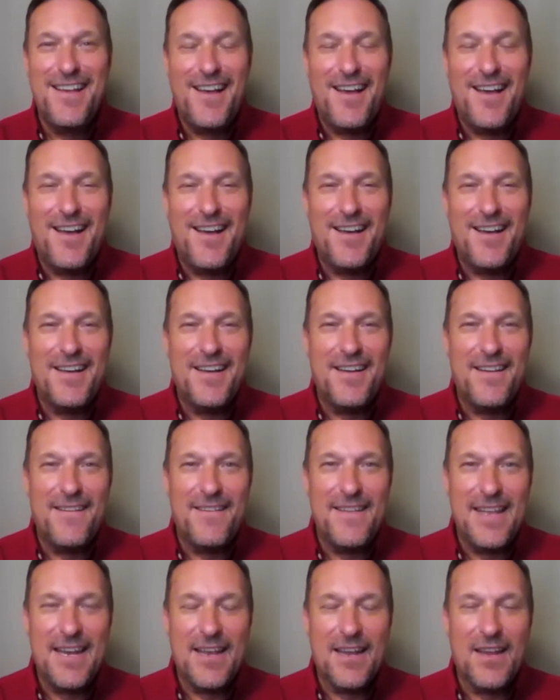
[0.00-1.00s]
And
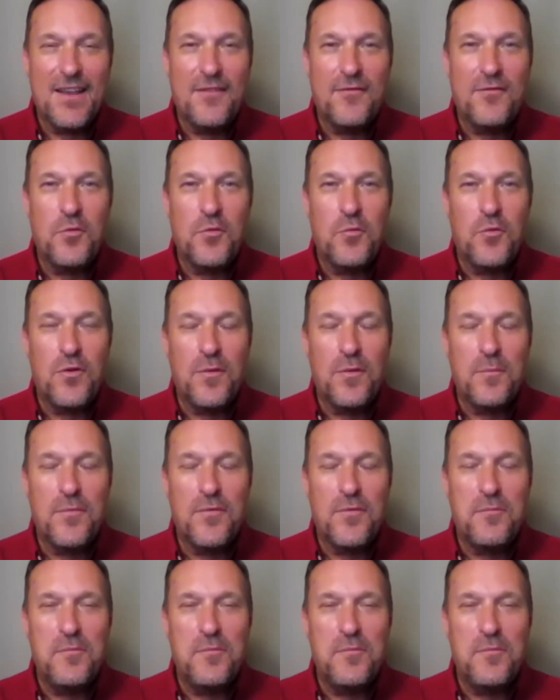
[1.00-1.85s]
I love the warmth,